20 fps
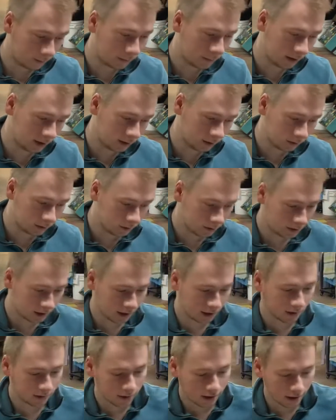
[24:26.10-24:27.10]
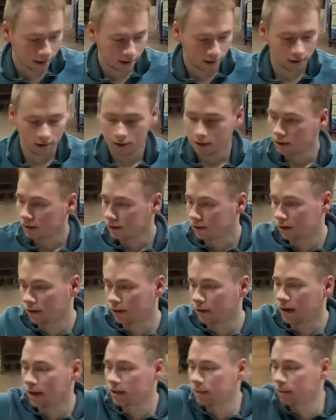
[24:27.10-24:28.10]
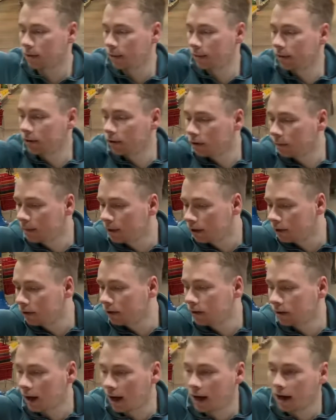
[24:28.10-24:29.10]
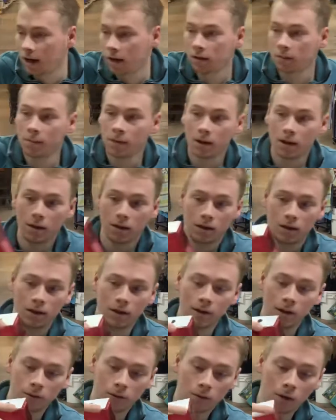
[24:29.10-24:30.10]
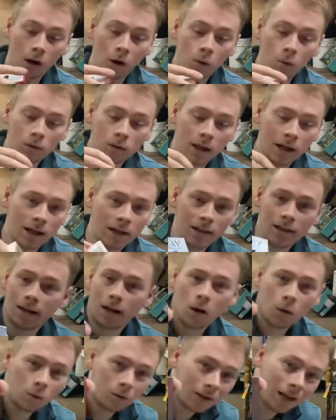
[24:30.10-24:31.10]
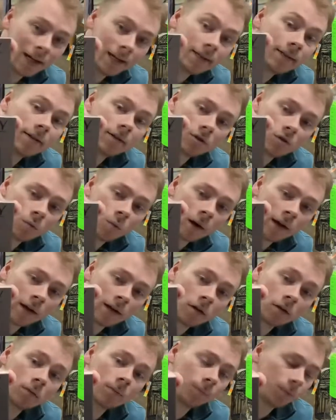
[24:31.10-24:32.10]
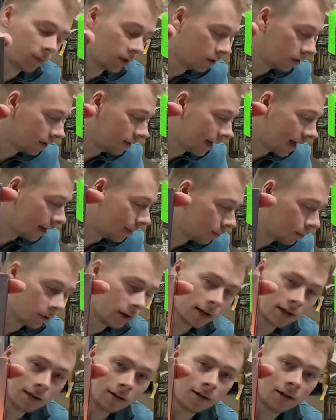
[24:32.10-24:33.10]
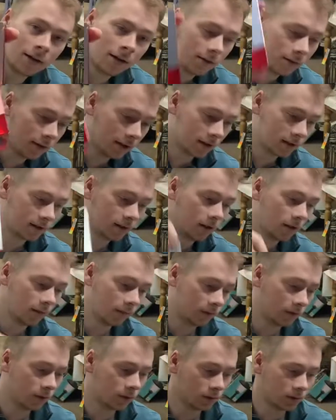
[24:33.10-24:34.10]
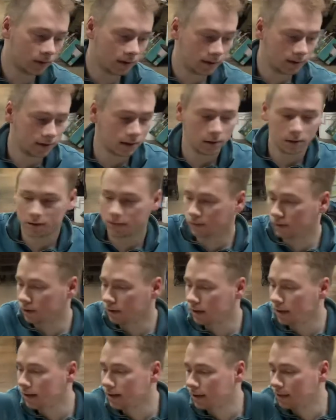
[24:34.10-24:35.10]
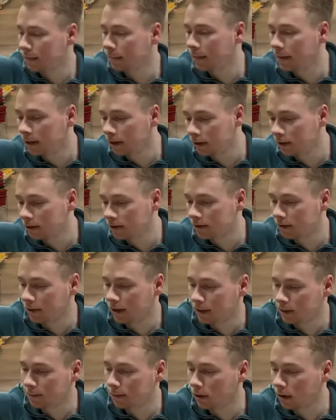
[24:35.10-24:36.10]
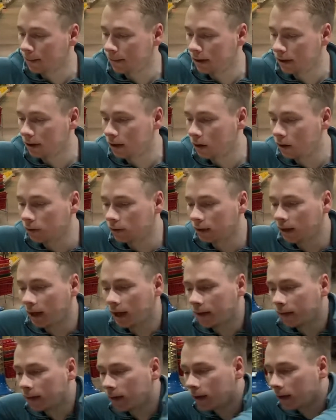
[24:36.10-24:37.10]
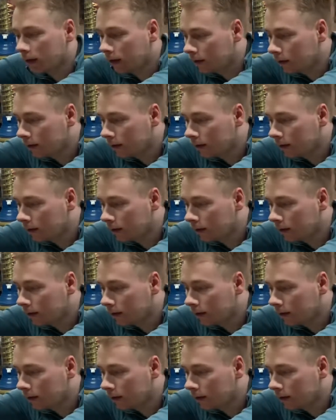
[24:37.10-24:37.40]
pills in that, so that's probably going to be a good item. Another Olay. Olay does well. Good name brand. This stuff usually sells for a decent bit, so that's probably an online thing.